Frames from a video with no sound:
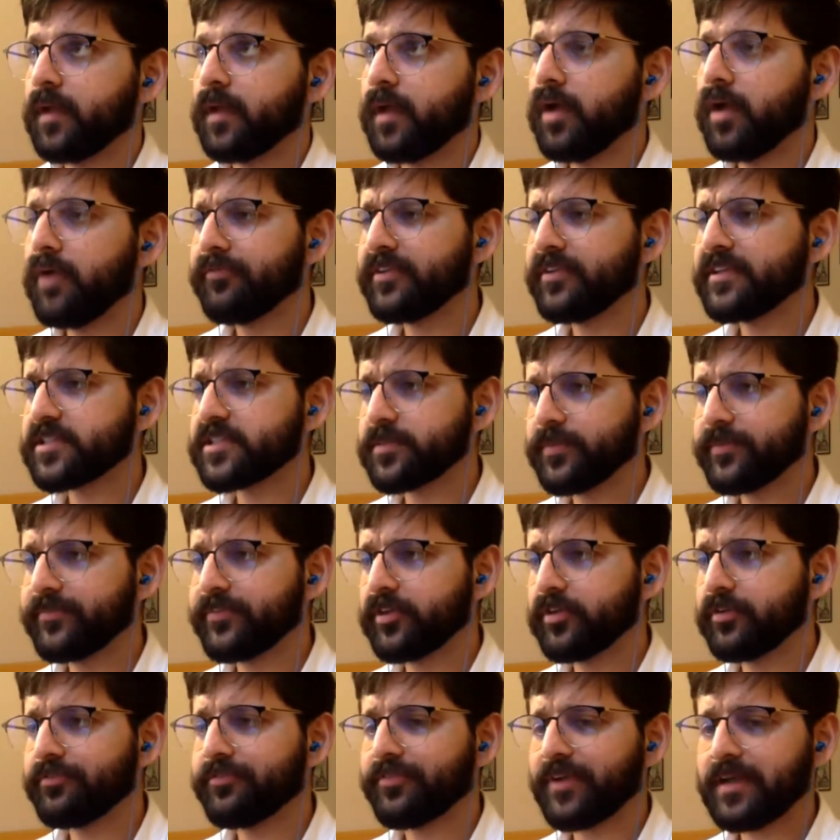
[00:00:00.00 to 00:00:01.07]
hopefully some of
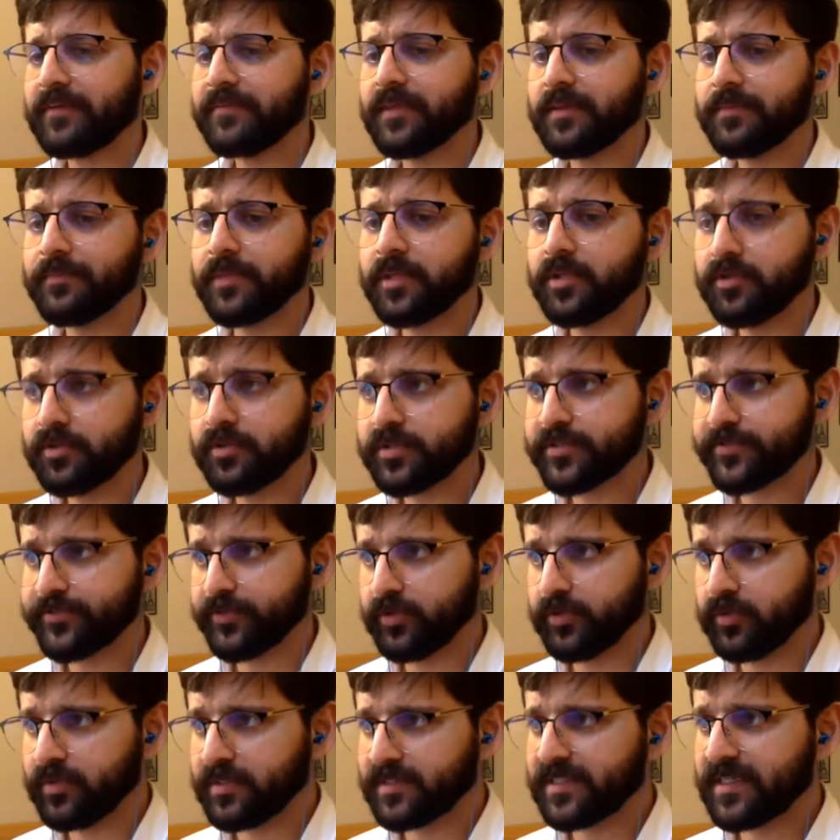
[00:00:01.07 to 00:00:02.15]
you have found them
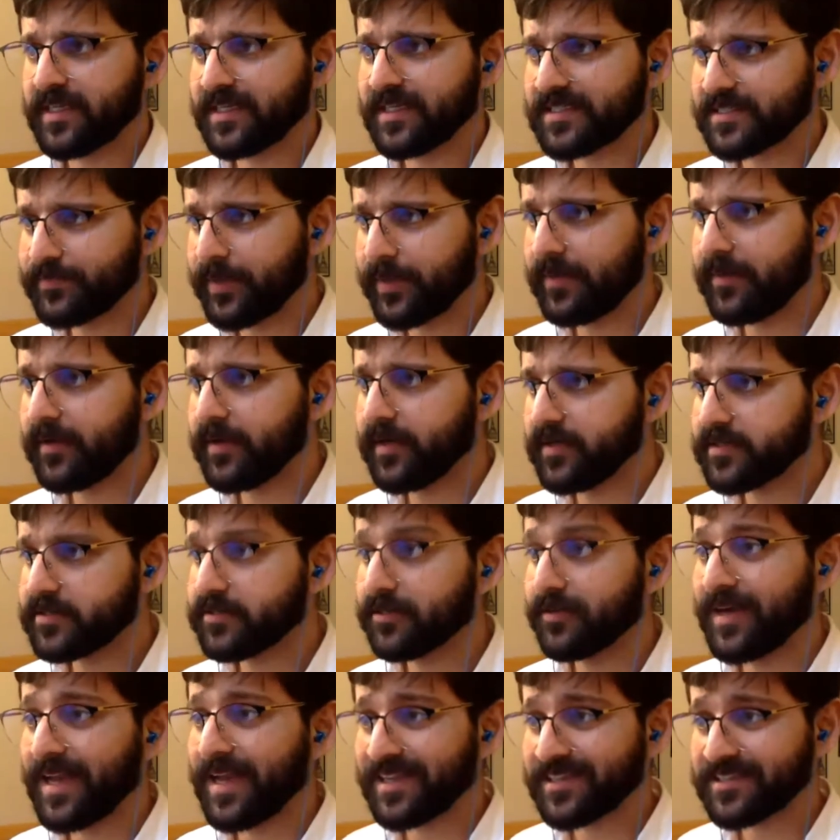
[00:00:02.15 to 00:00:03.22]
useful as an experience
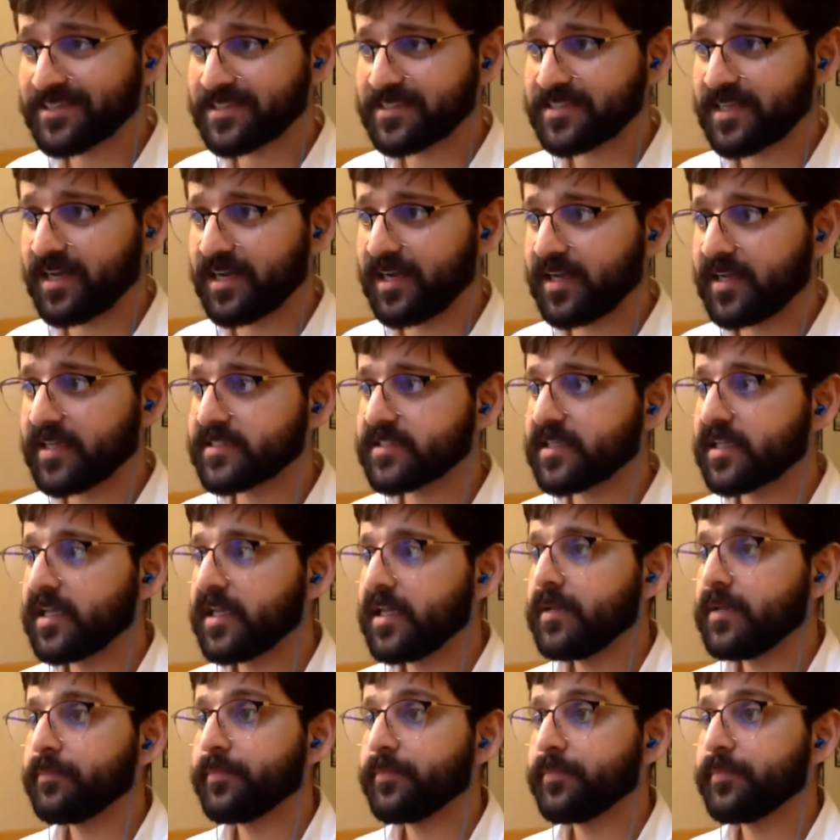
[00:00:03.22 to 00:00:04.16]
or an exercise,